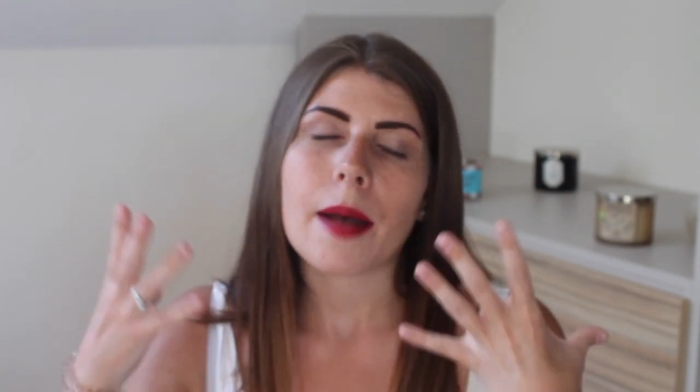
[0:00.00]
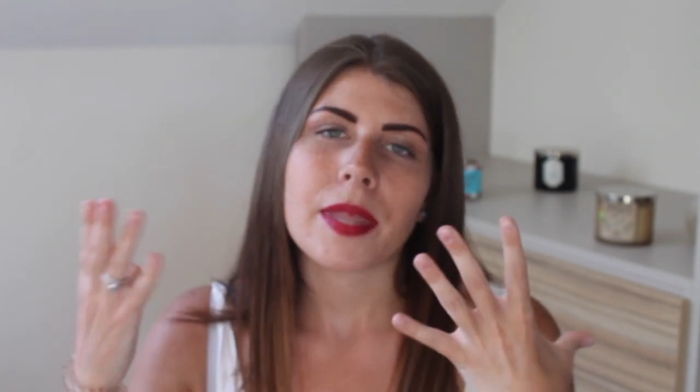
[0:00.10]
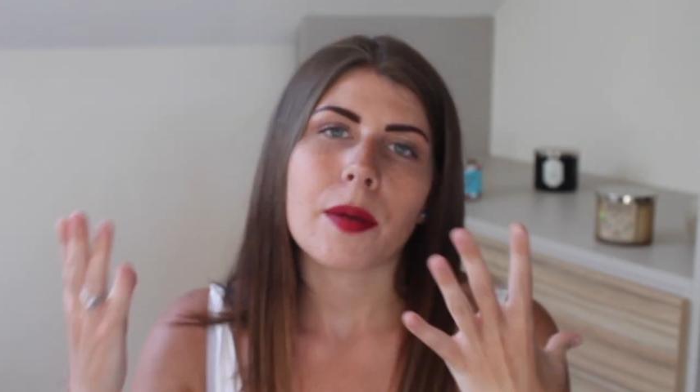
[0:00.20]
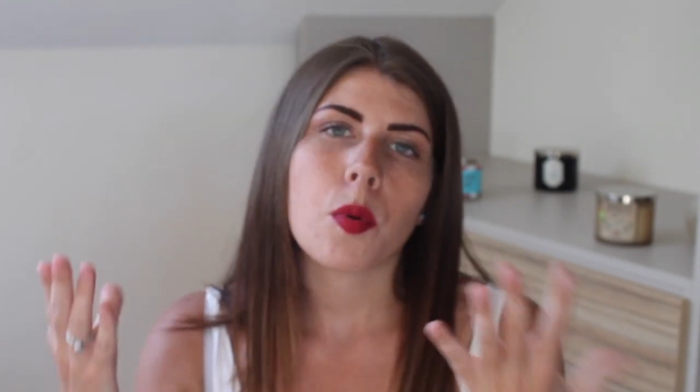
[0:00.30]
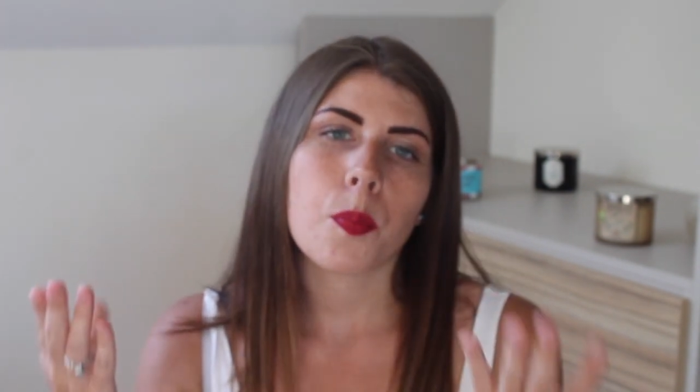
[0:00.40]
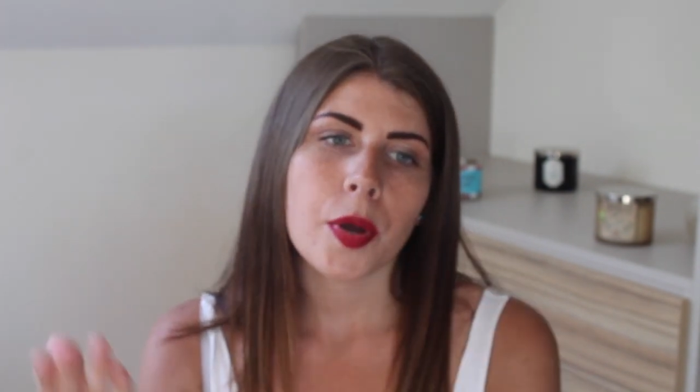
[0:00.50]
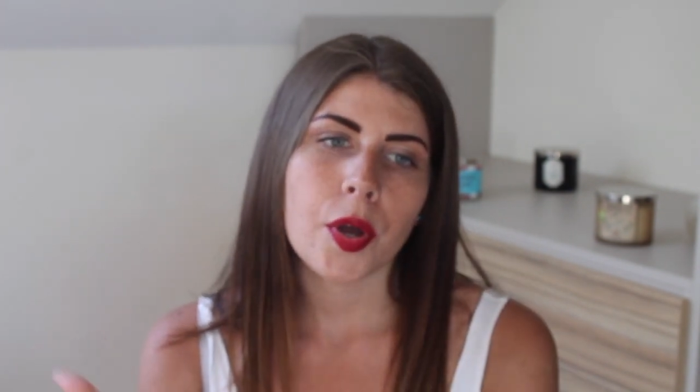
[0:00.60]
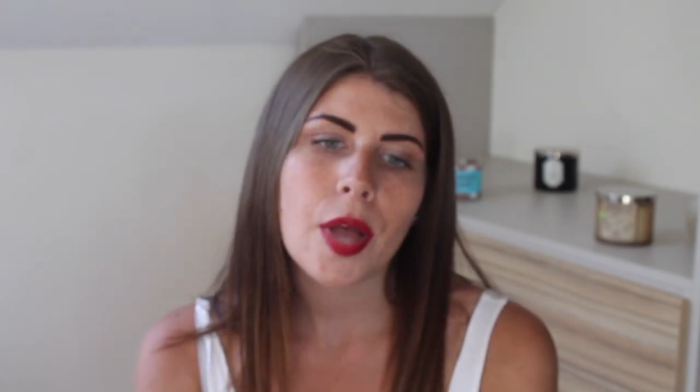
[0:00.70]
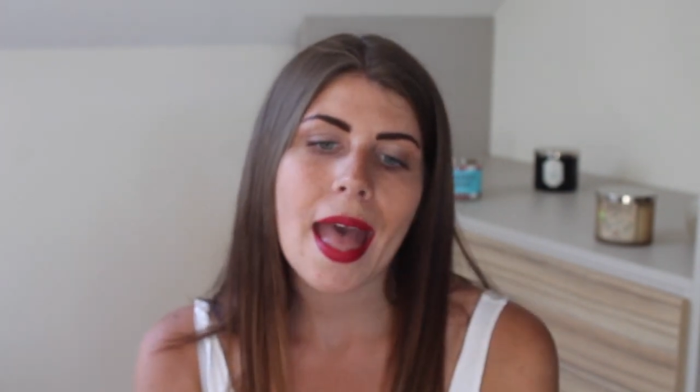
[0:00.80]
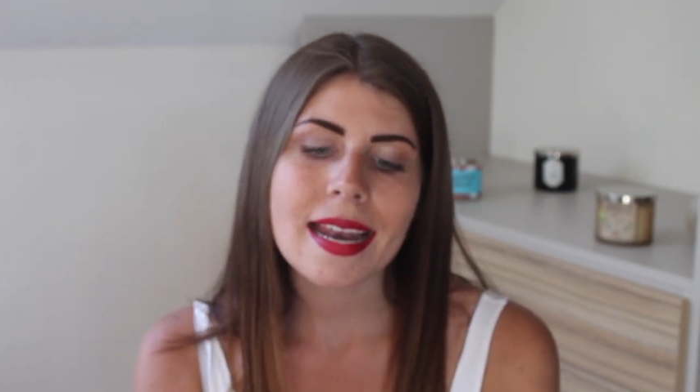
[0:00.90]
They will
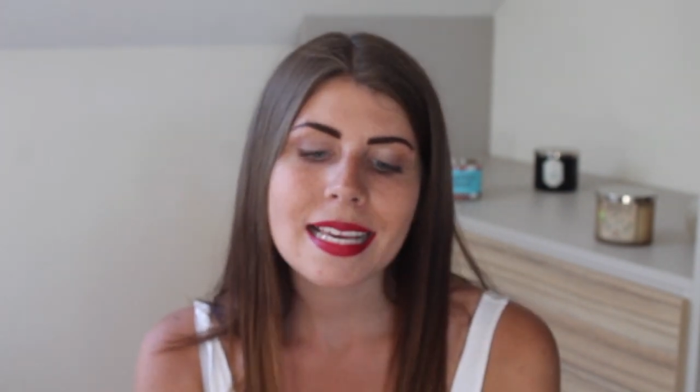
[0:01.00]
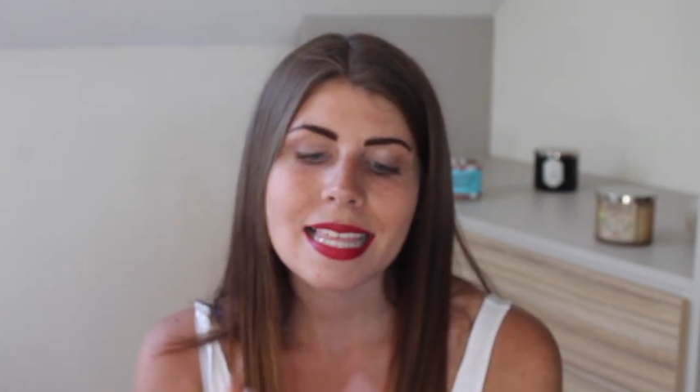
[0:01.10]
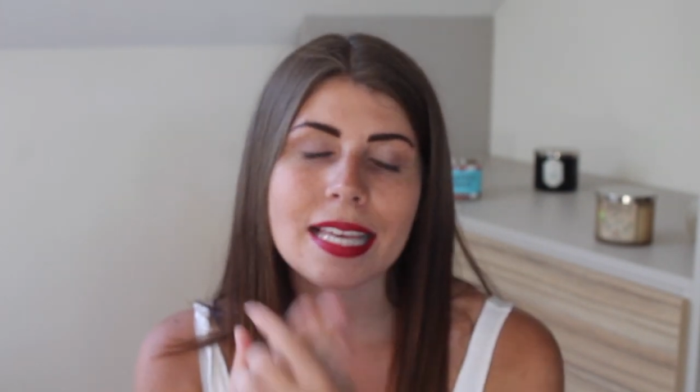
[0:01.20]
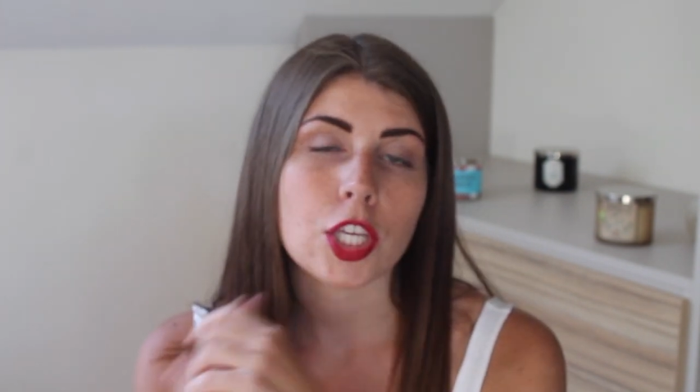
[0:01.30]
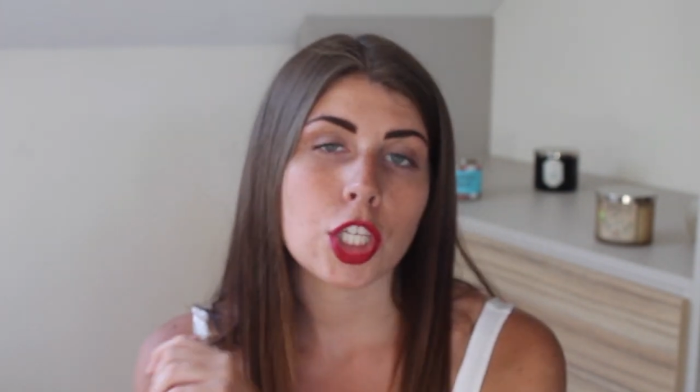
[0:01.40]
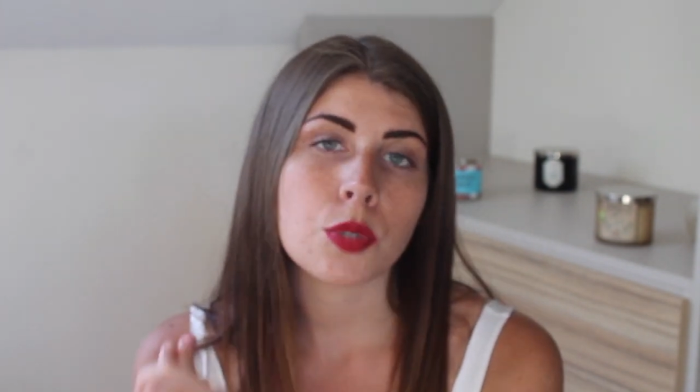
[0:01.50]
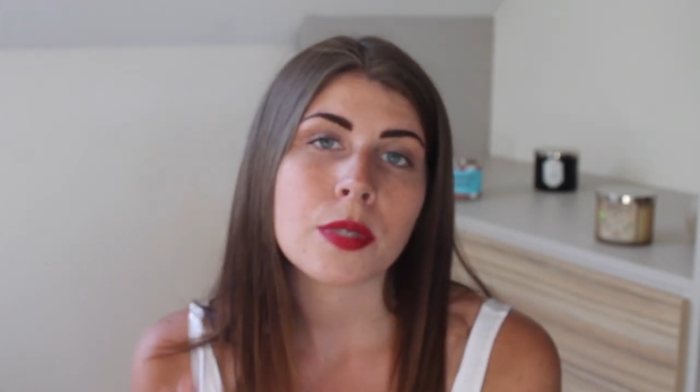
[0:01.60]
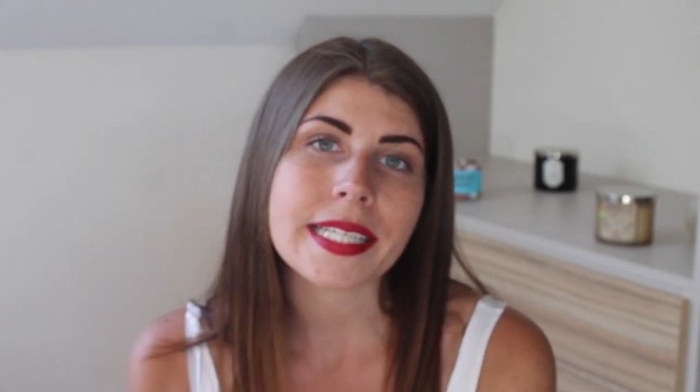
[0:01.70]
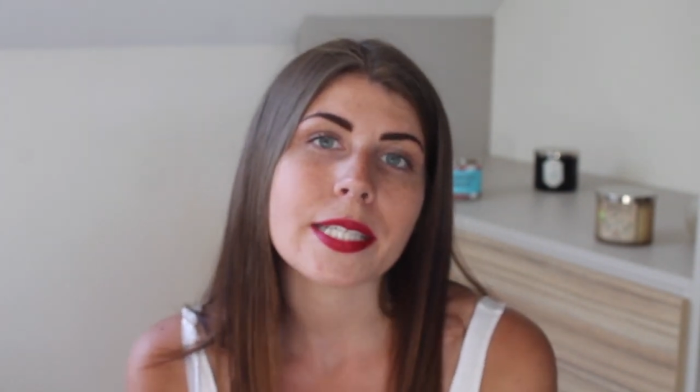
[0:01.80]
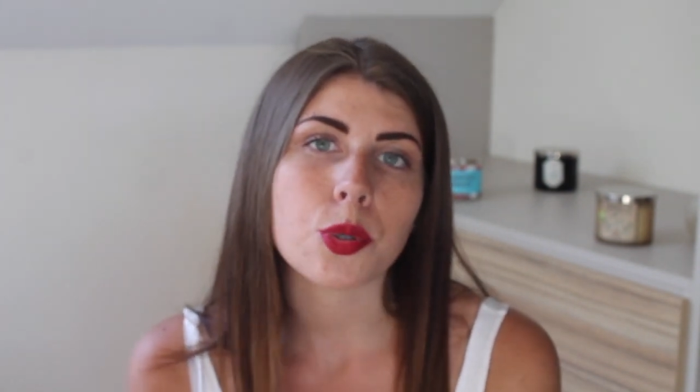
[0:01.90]
put anything that you
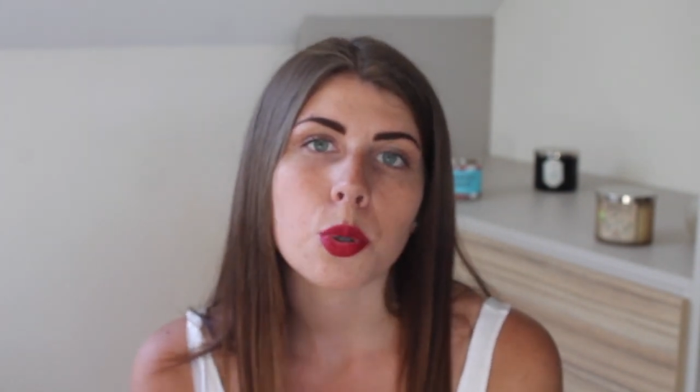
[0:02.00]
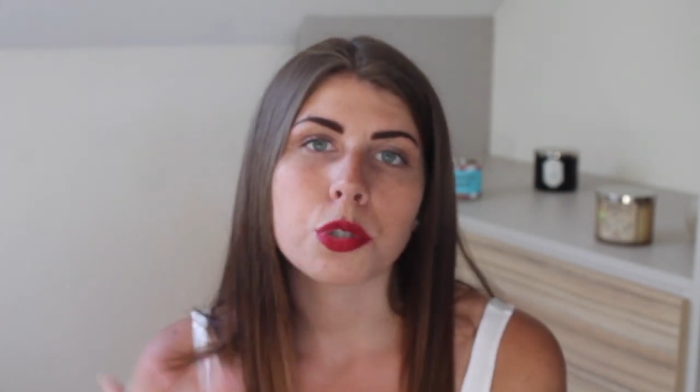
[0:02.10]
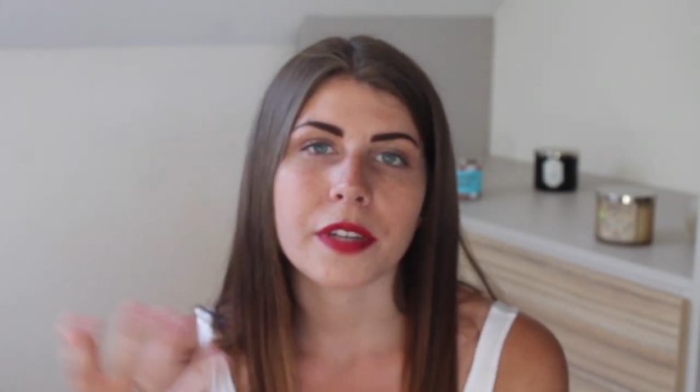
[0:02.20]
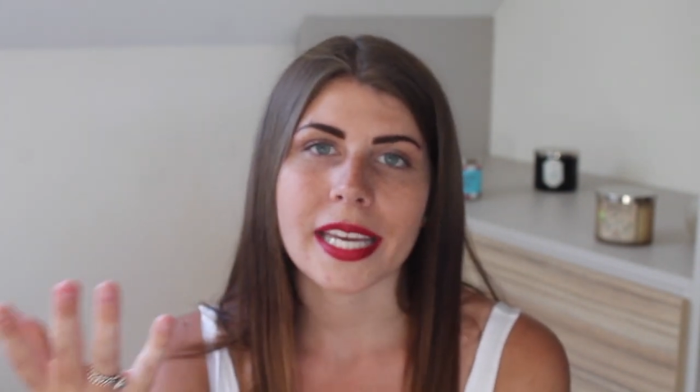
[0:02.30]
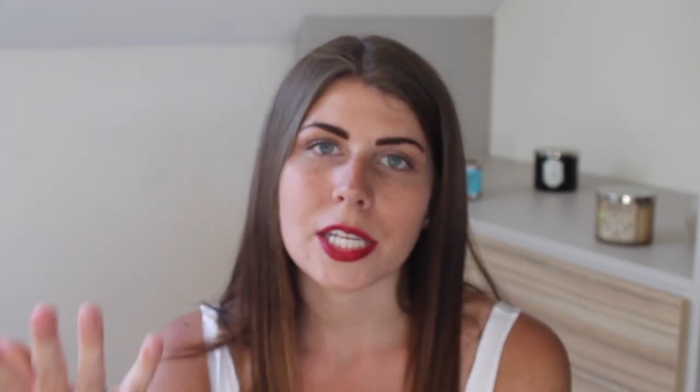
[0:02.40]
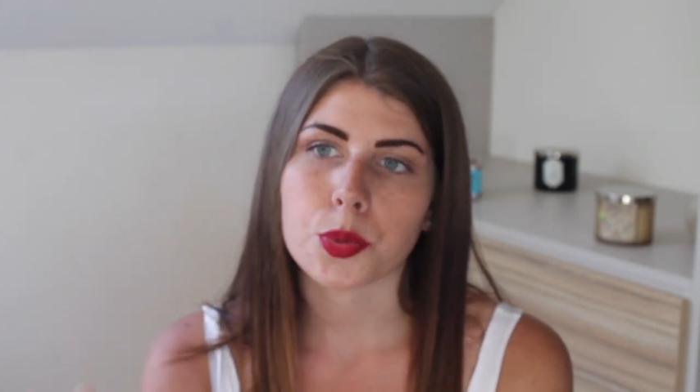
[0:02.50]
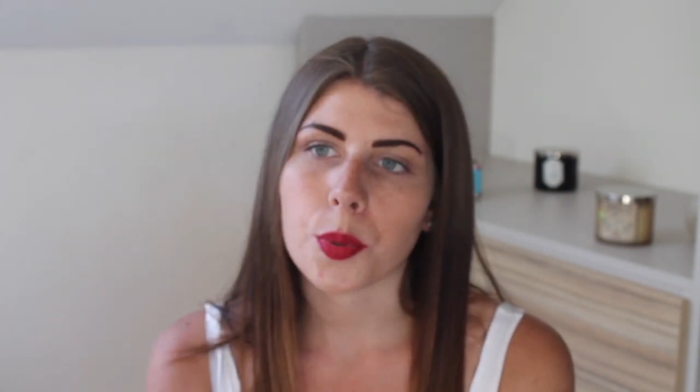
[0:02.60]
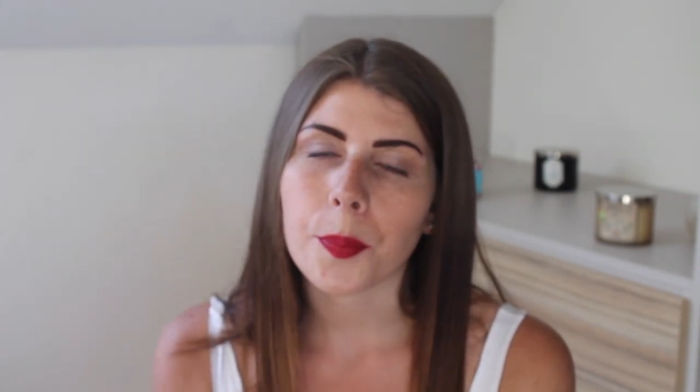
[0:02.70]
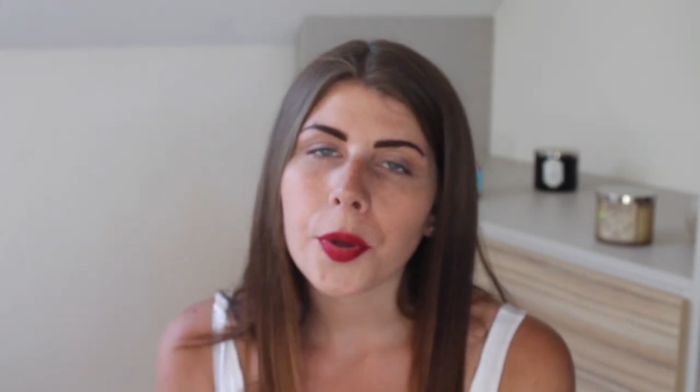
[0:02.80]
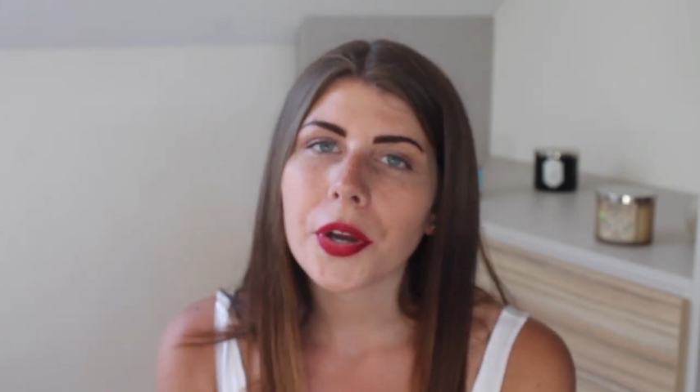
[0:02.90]
need ordering into a
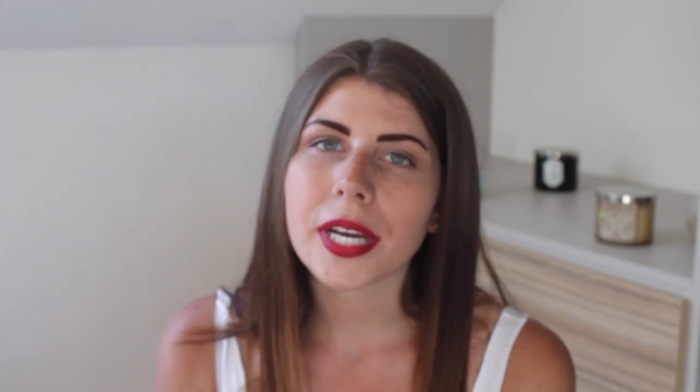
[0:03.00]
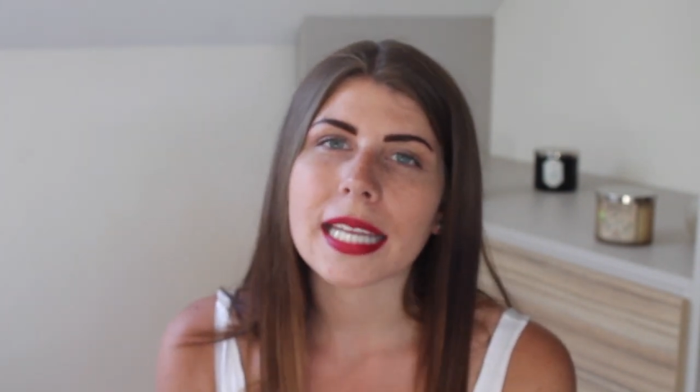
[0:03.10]
book,